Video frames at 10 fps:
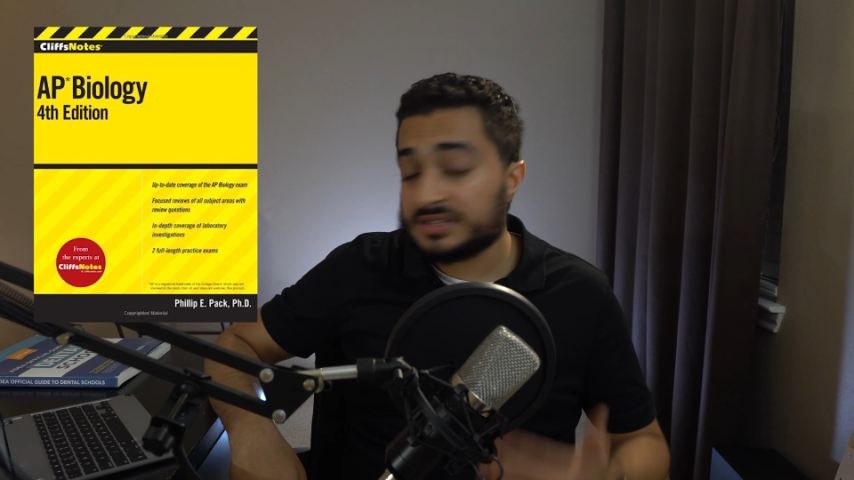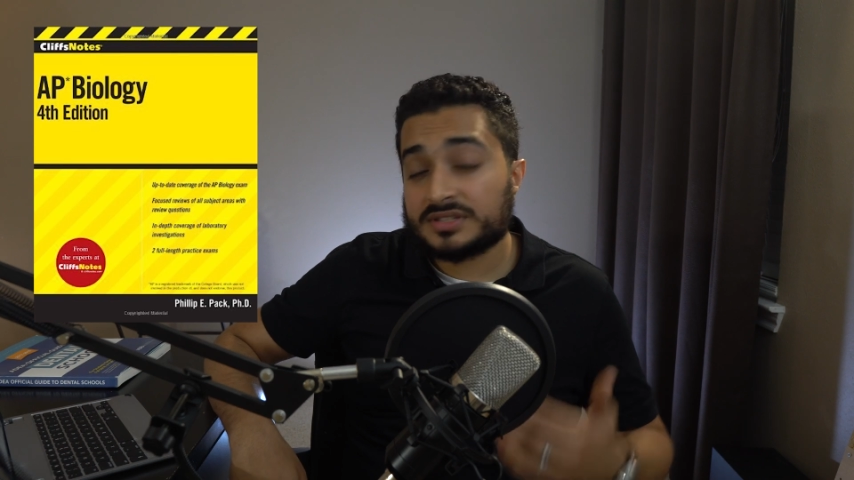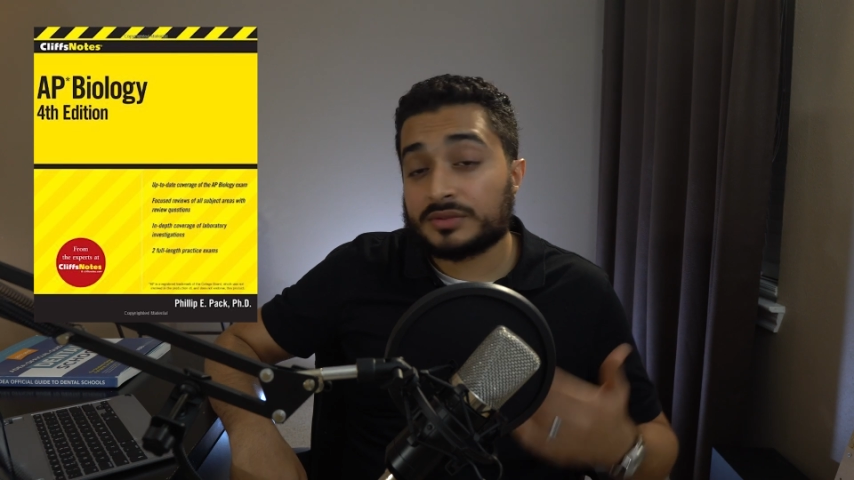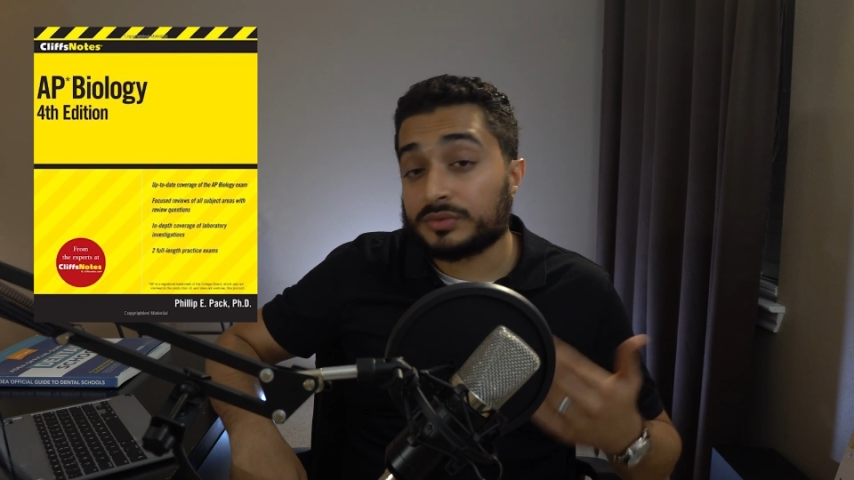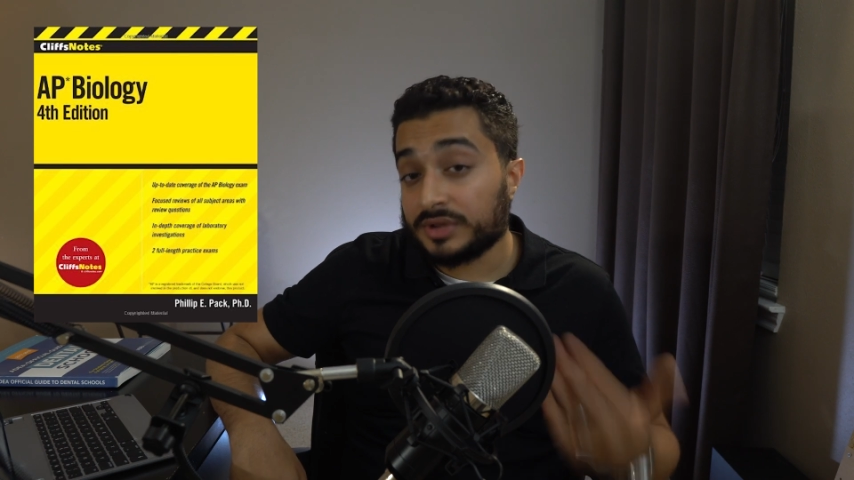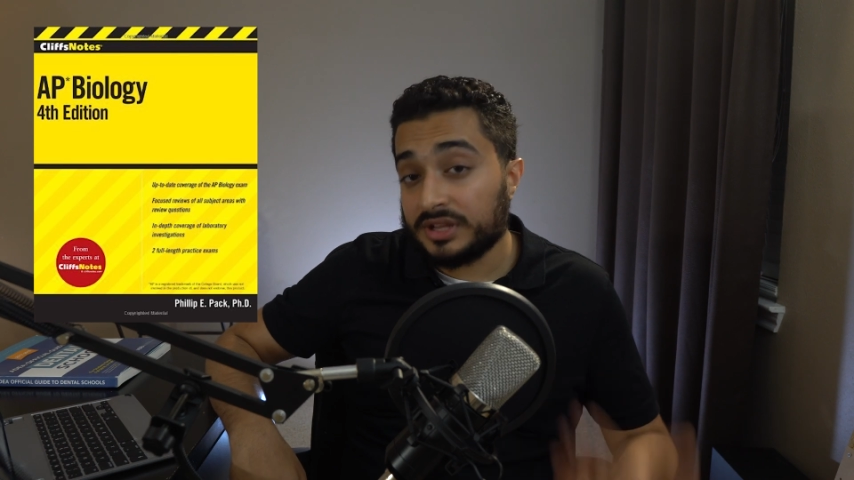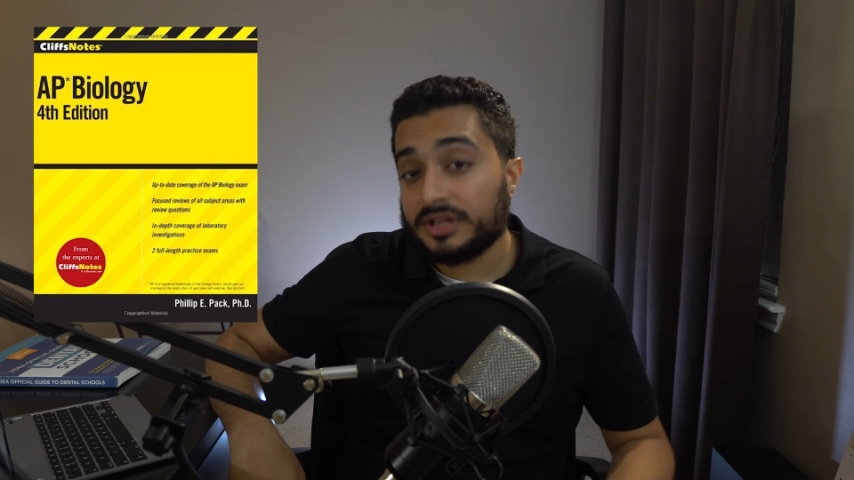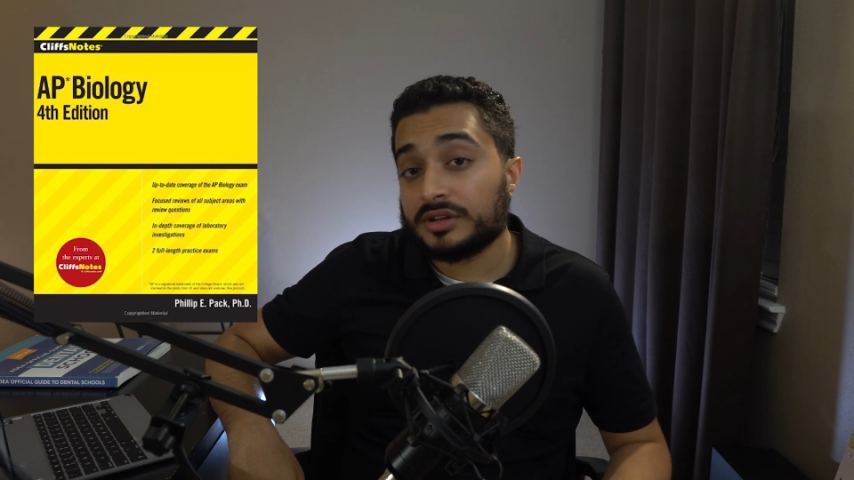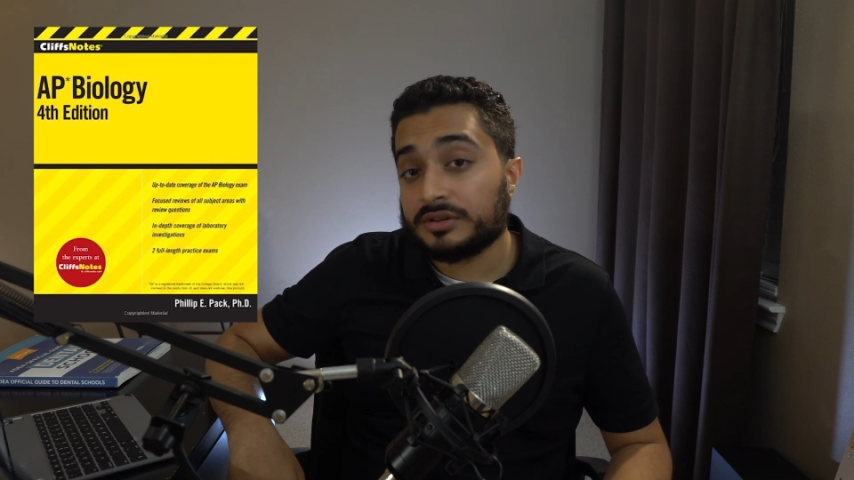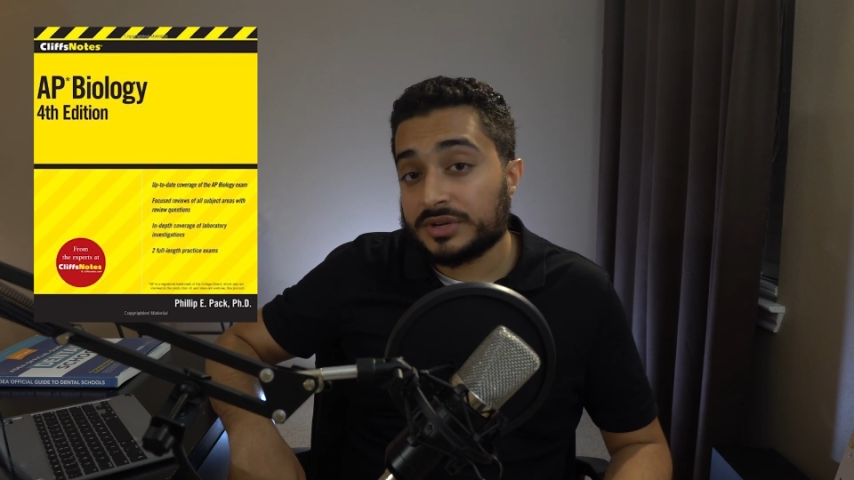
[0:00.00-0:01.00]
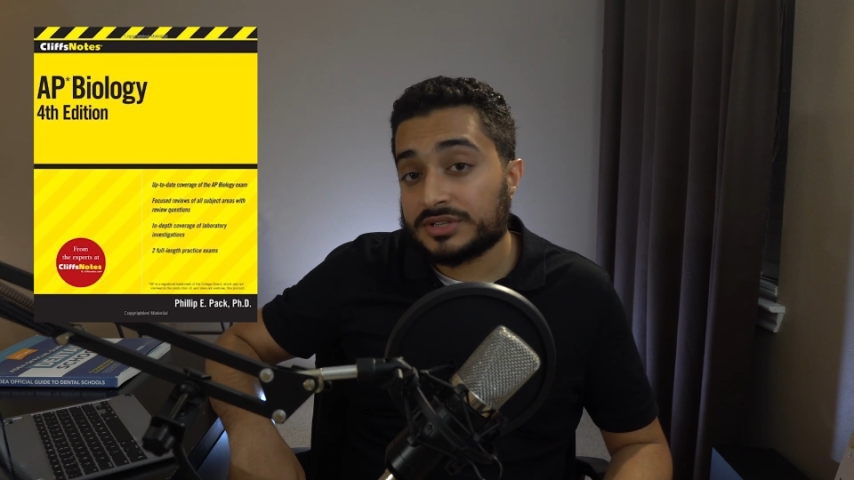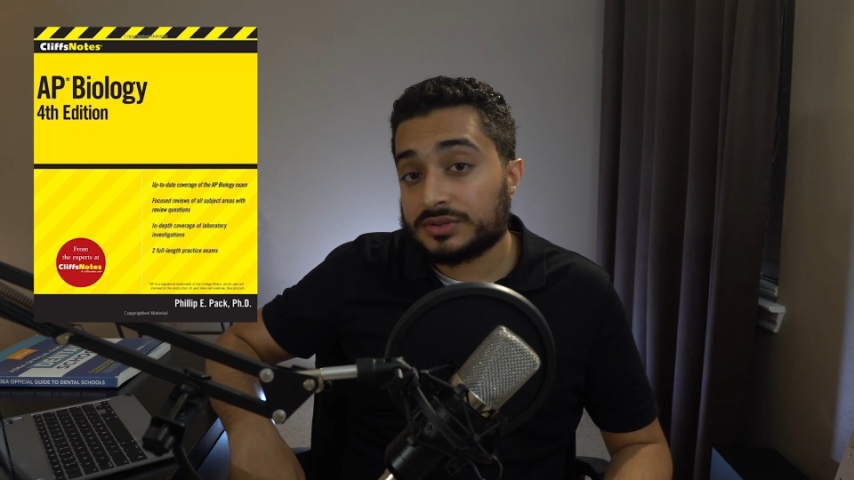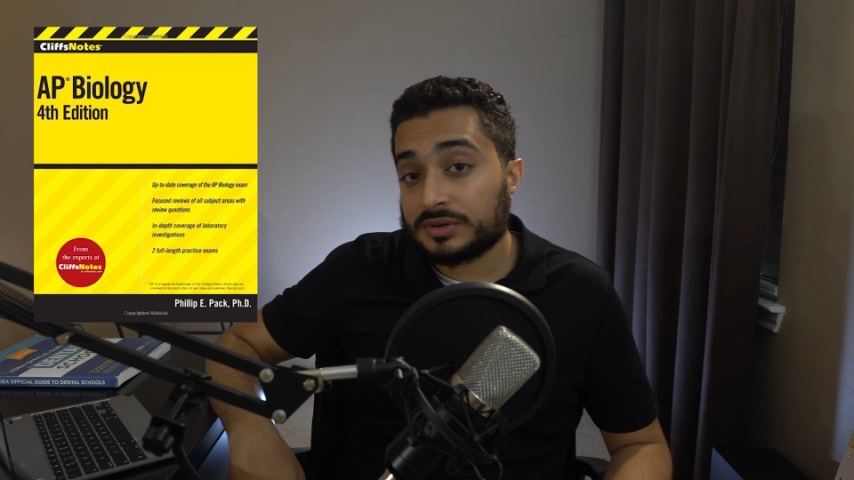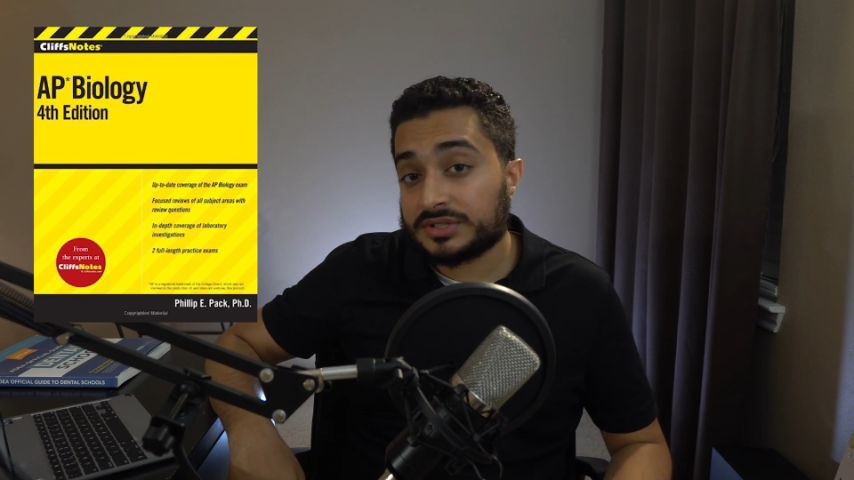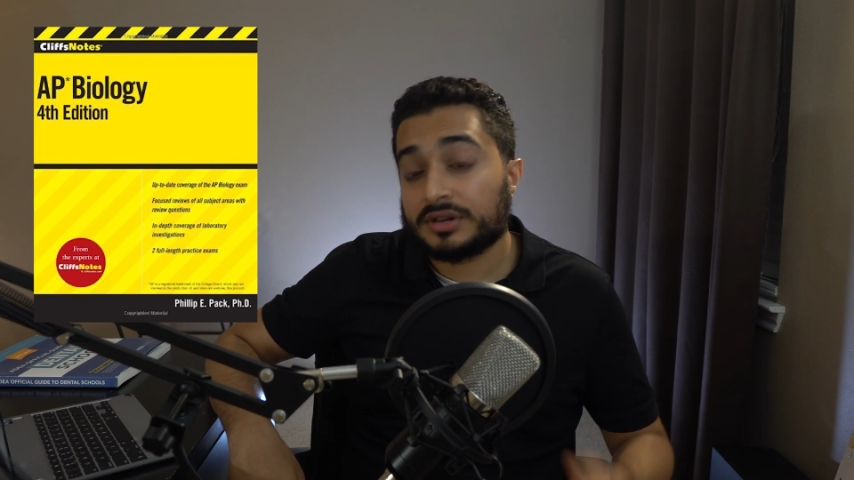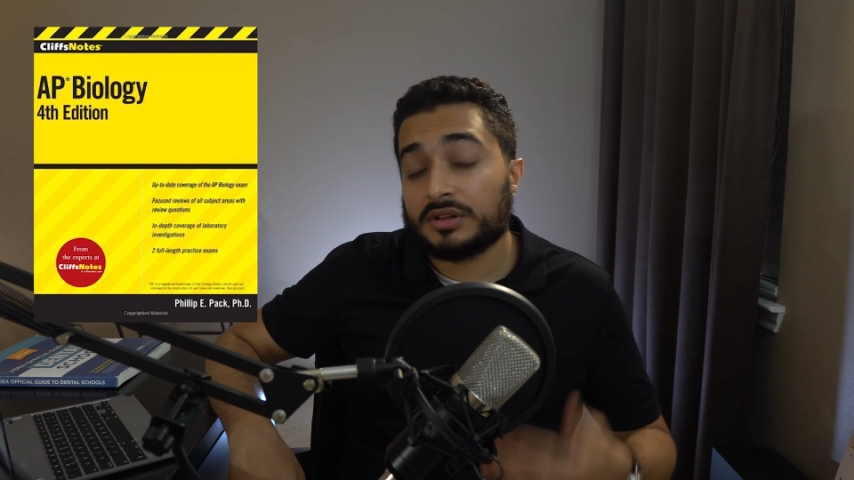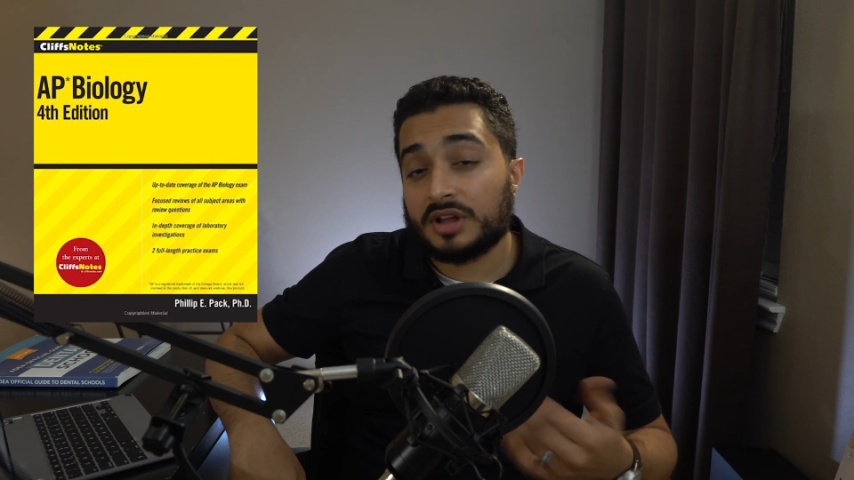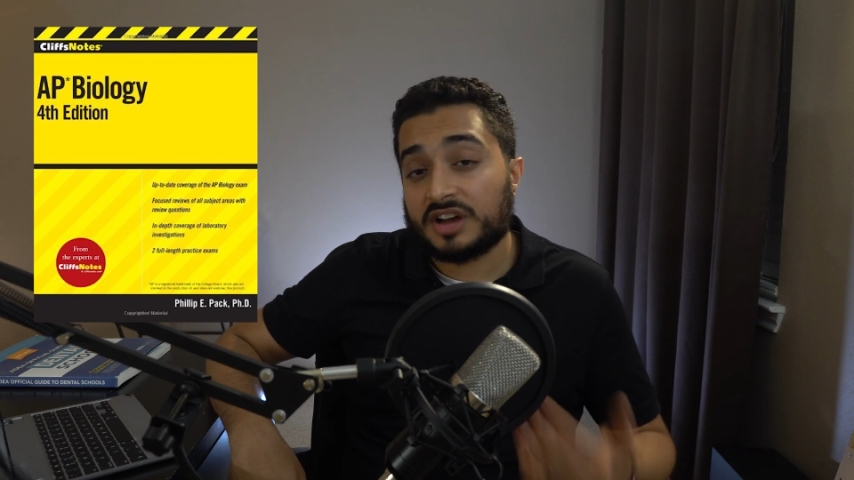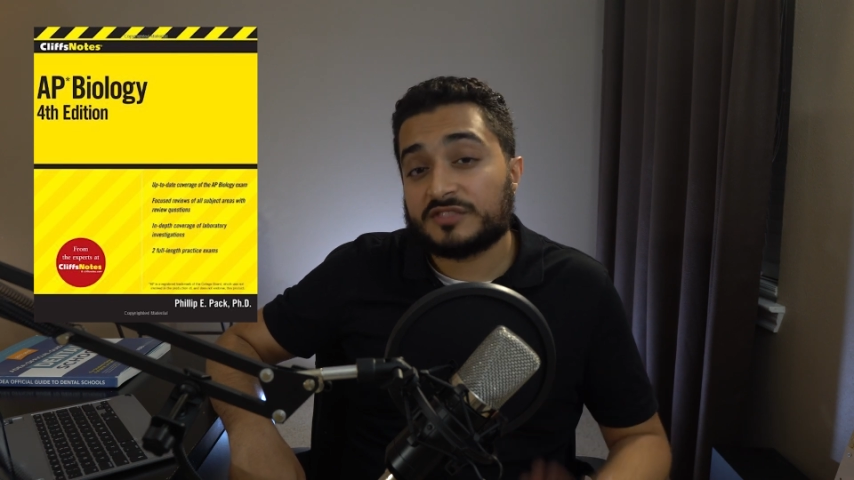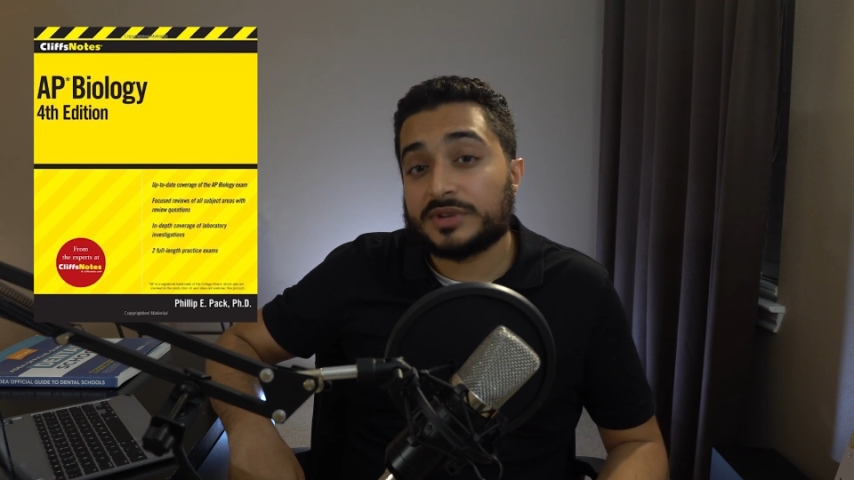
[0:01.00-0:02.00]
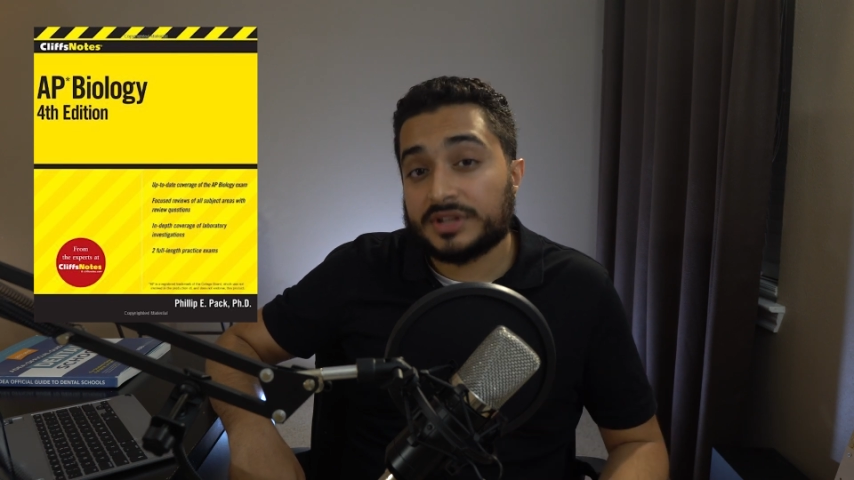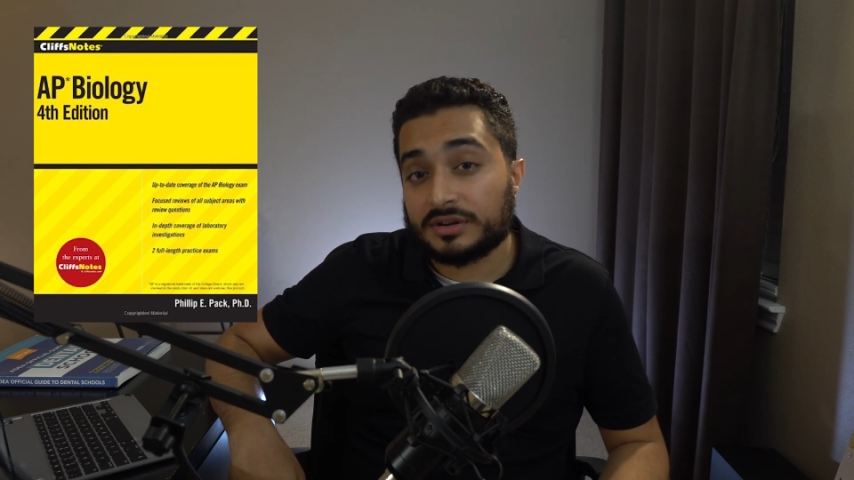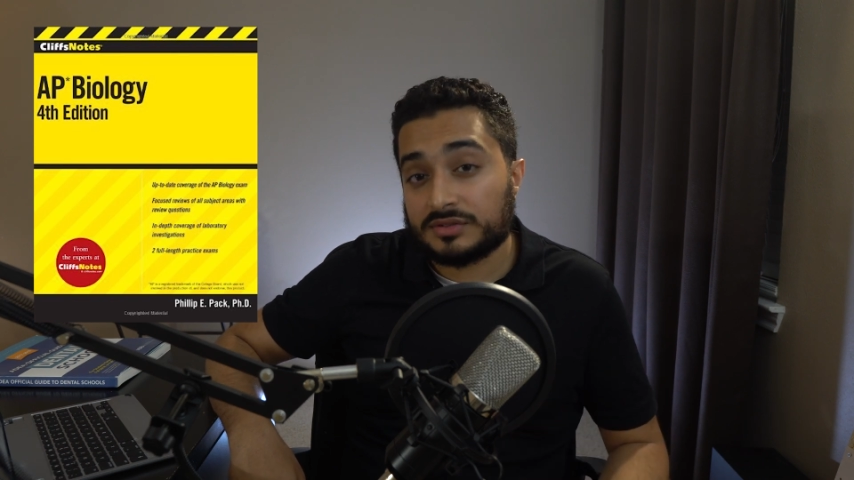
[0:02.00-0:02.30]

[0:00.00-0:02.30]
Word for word: This is a really good resource that a lot of pre-dental